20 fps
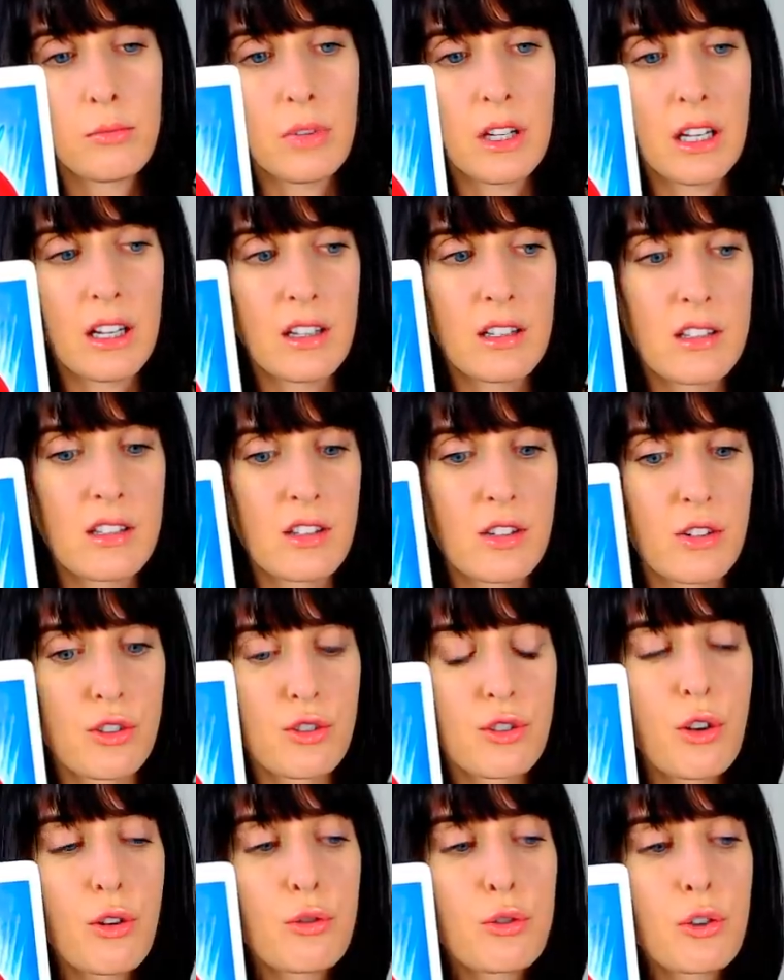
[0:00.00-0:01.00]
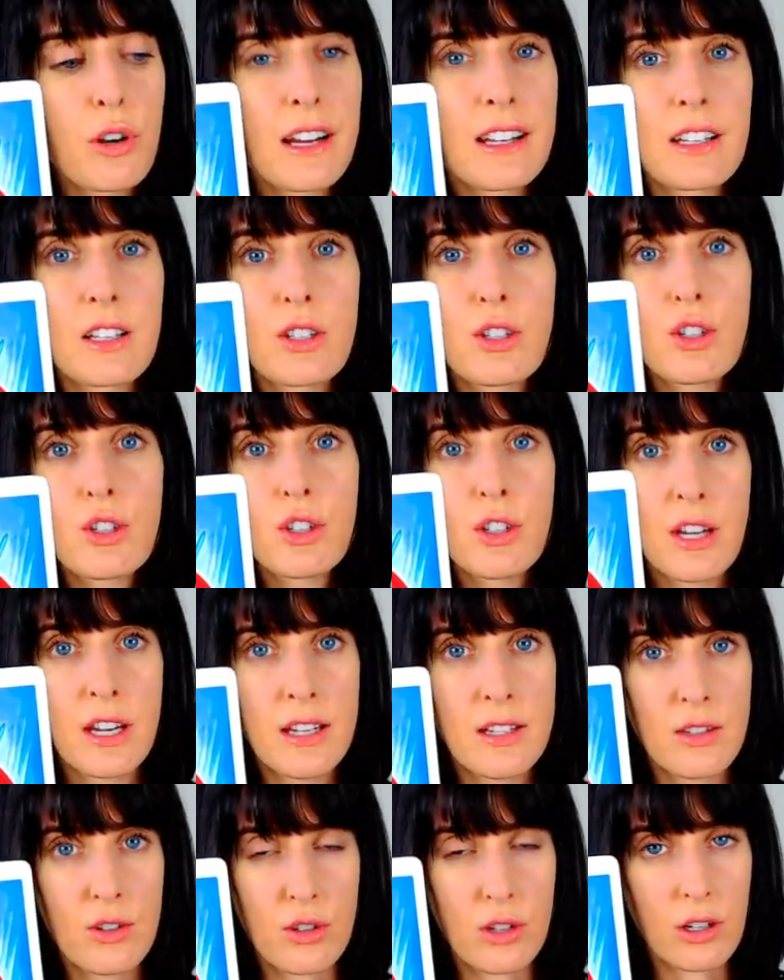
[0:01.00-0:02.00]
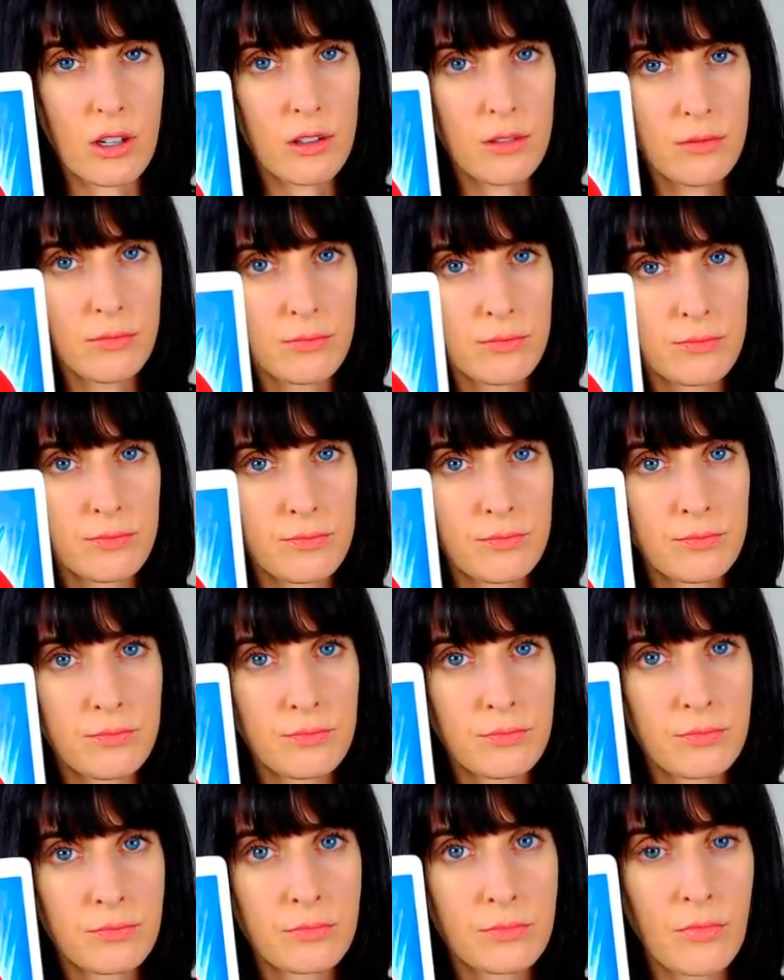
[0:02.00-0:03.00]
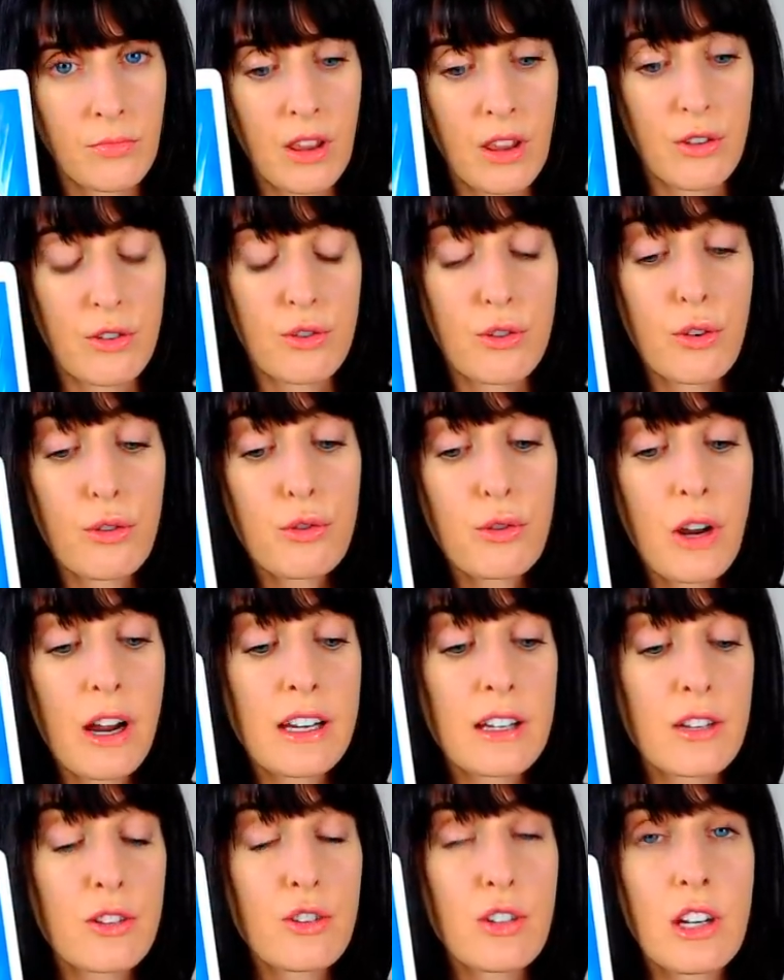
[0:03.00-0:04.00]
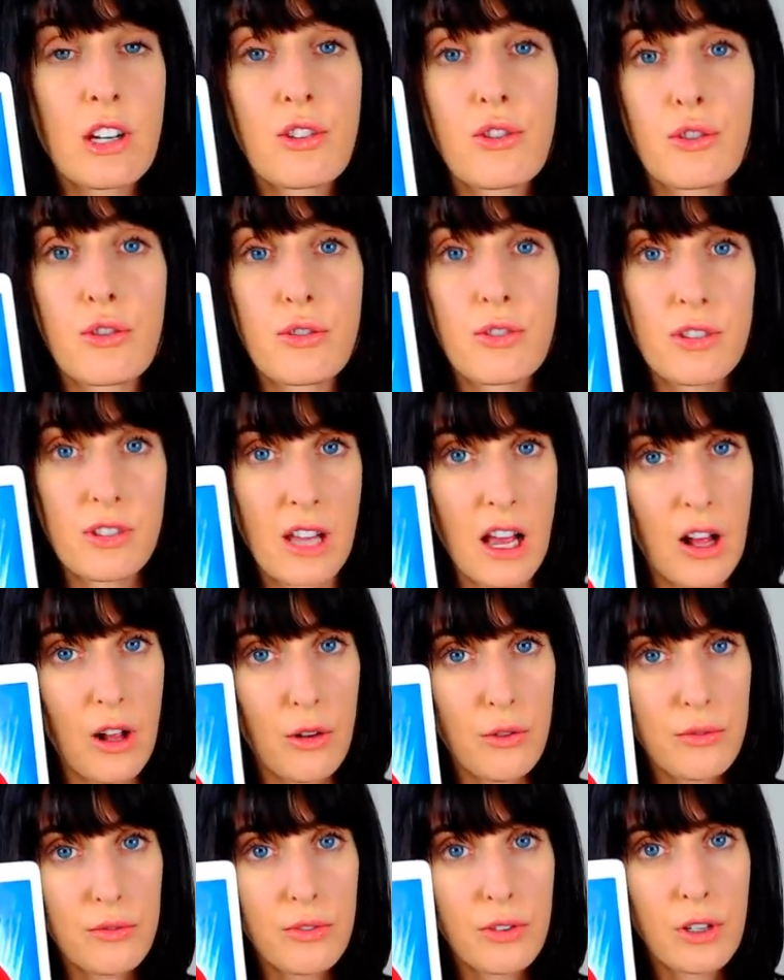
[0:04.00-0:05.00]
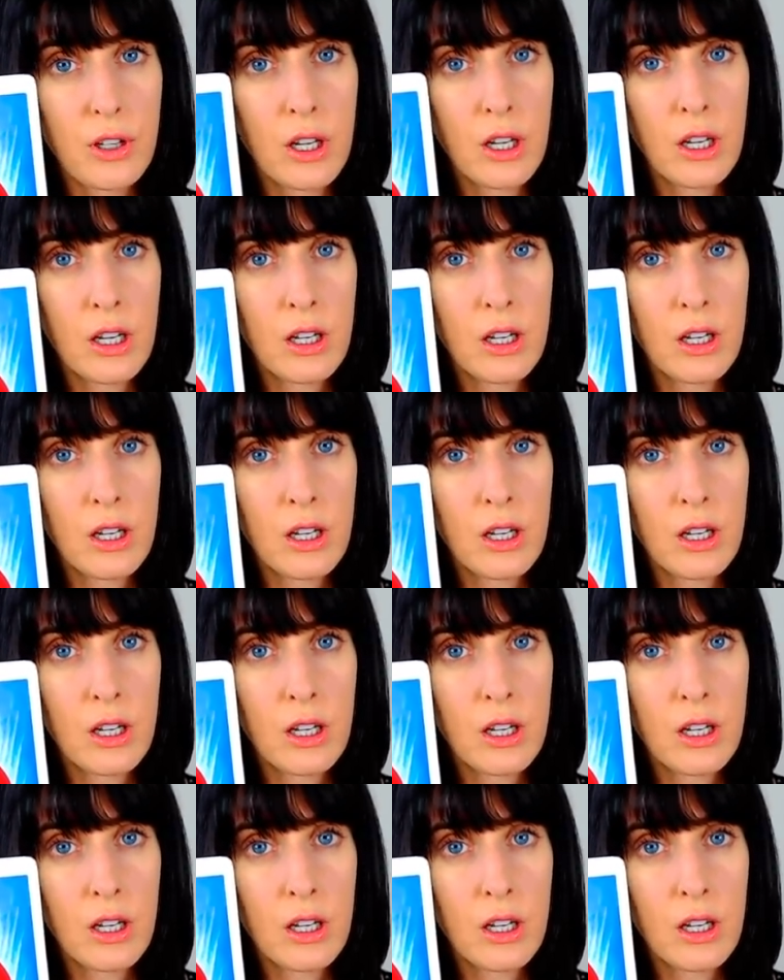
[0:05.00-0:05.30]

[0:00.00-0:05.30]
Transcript: because there's no trying to change it. There's no trying to change yourself.